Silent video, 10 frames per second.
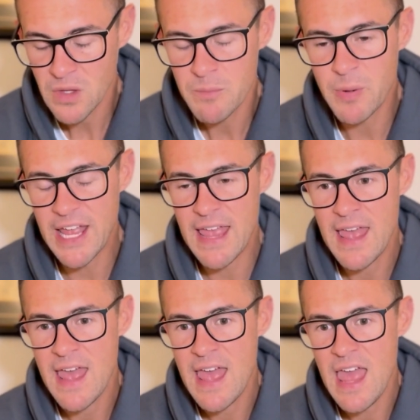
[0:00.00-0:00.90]
But
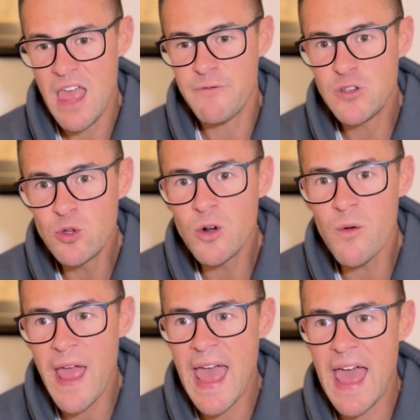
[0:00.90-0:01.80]
if you
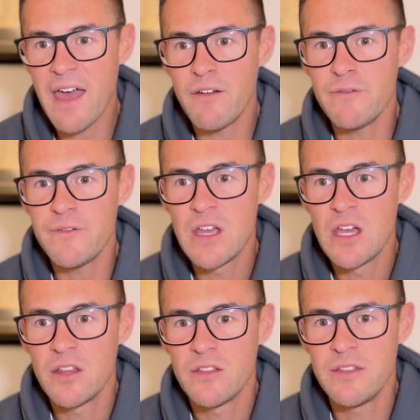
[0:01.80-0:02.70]
don't have
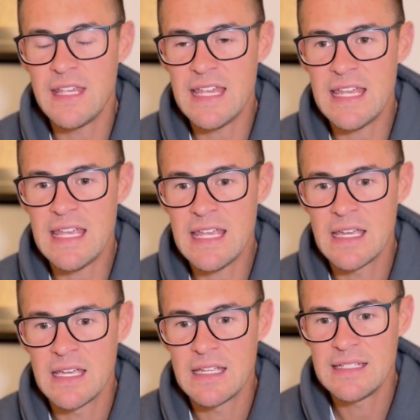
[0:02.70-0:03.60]
the
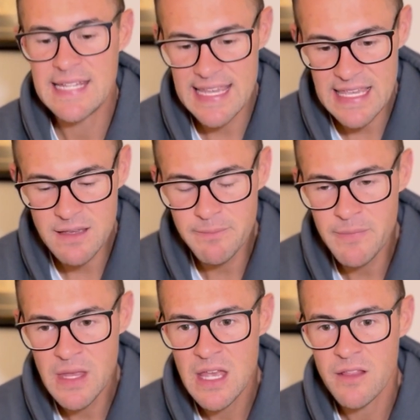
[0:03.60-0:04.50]

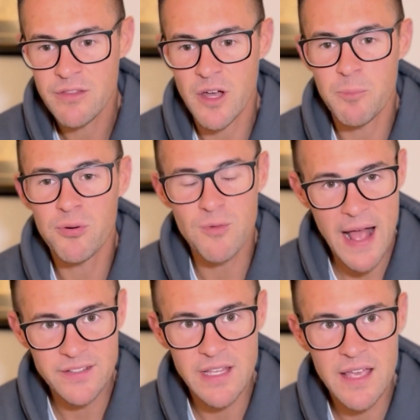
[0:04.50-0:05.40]
team, the
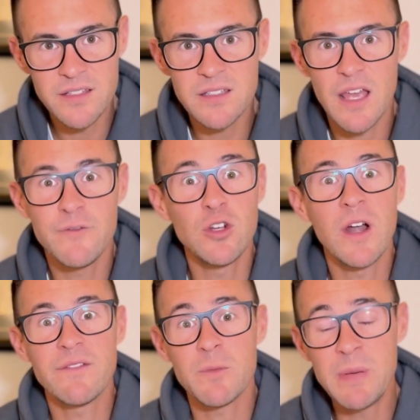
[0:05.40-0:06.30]
process, if you don't
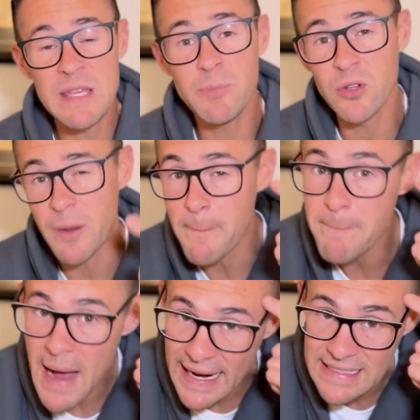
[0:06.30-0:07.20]
have the people, the
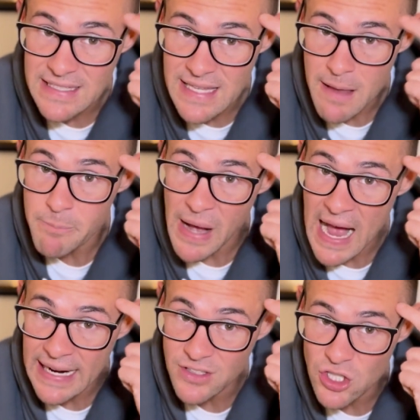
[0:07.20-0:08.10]
mindset
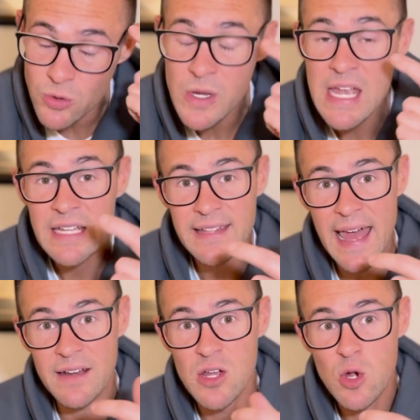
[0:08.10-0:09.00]
behind you,
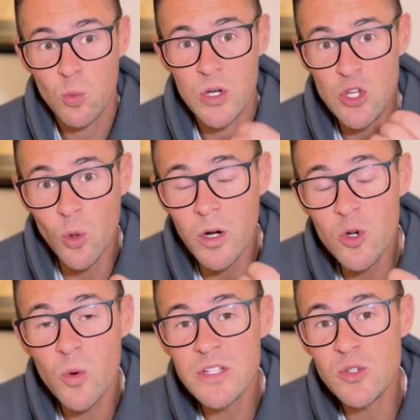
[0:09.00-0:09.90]
that when you are
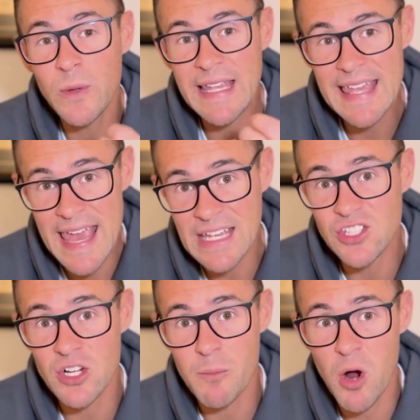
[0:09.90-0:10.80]
going to engage
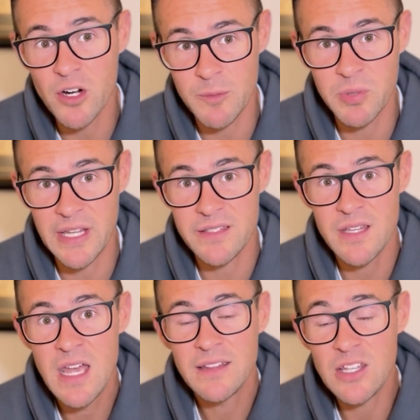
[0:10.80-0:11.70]
in a marketplace,
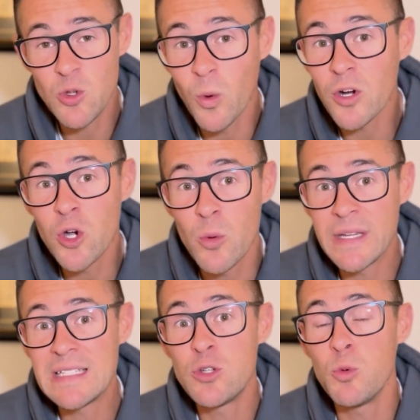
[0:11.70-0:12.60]
that you are
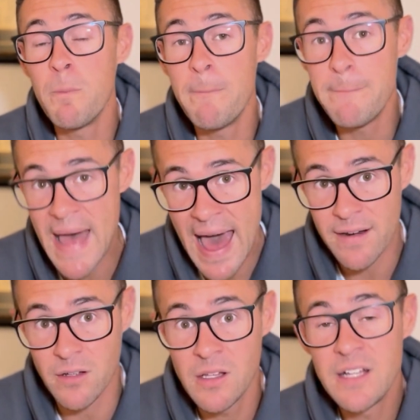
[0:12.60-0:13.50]
going to battle.